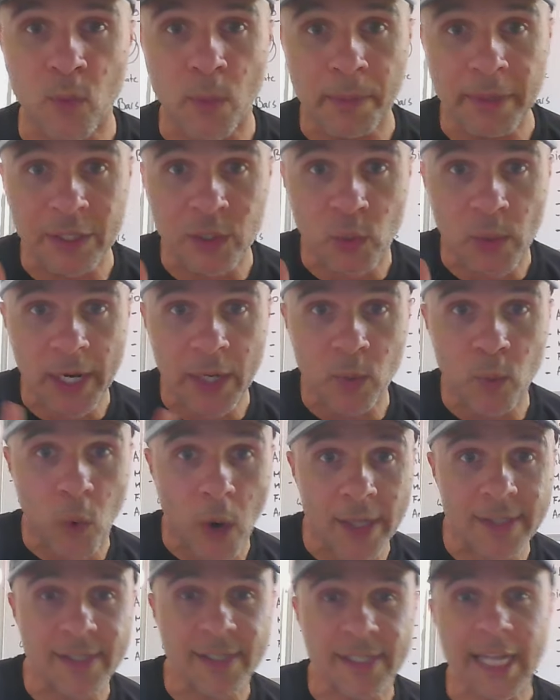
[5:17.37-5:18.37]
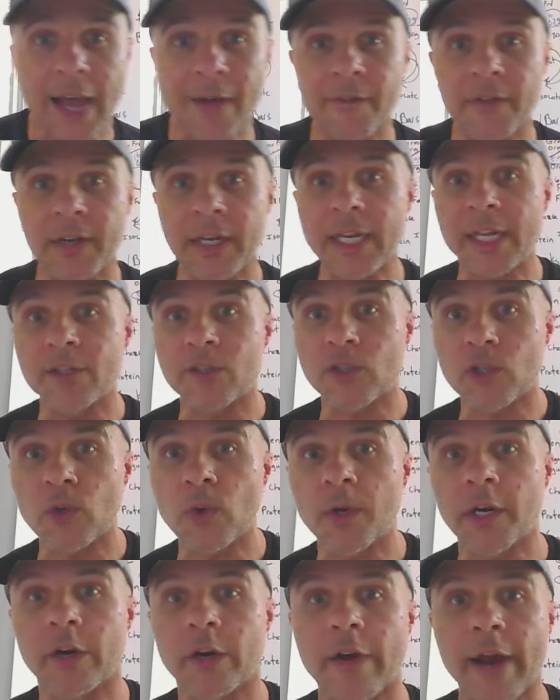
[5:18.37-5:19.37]
uh, between 170 and
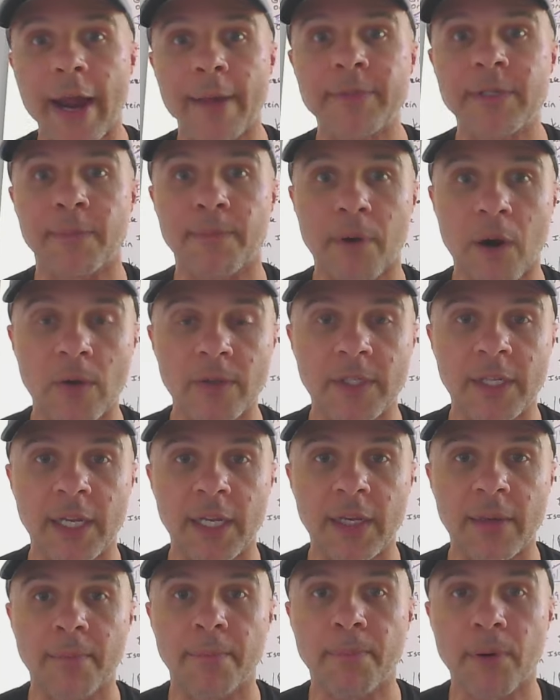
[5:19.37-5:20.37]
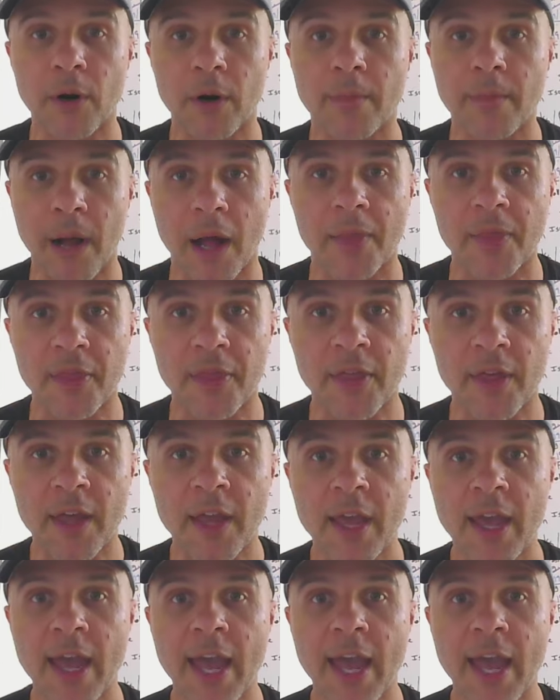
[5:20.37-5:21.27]
200 grams of protein per month